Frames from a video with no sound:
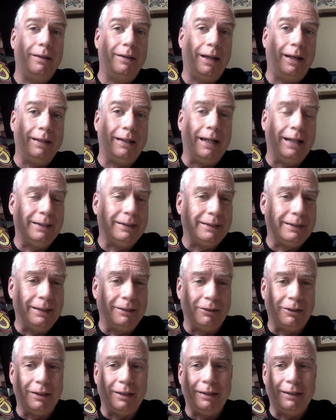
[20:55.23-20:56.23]
I guess
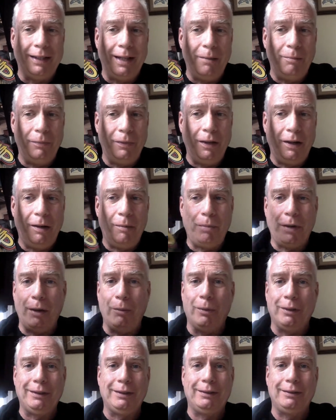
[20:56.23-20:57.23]
there's an attempt there by
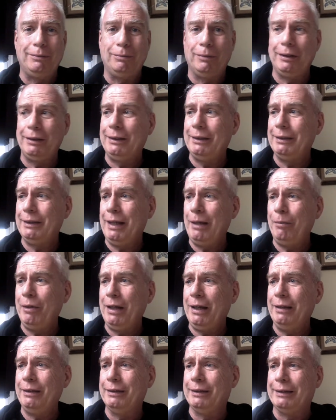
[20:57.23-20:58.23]
what's what's his name
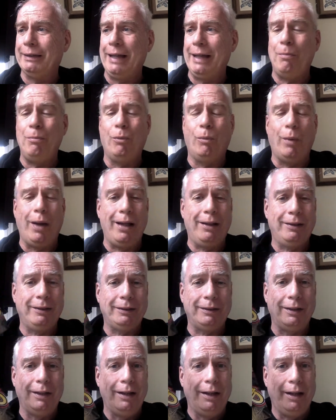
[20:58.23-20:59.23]
again, Zeb
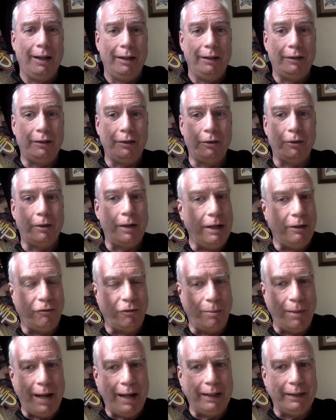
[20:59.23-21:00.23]
Wells, to create
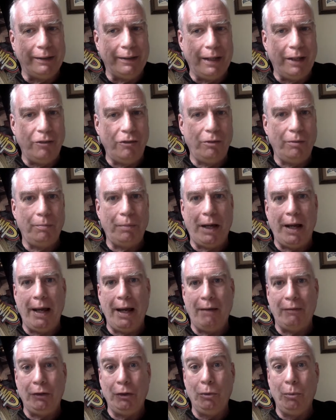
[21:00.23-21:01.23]
dramatic tension by
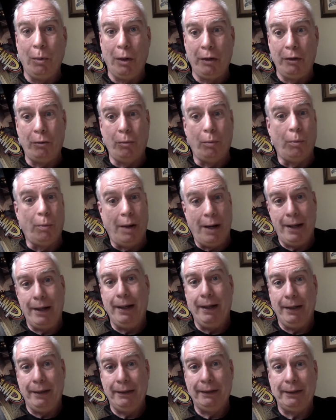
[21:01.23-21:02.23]
having you wonder what
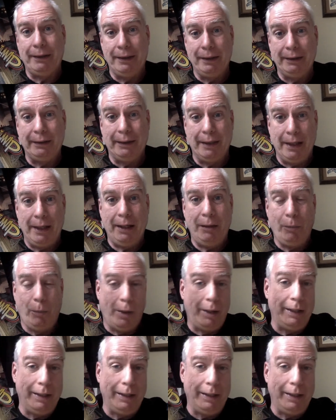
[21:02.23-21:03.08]
is this thing, what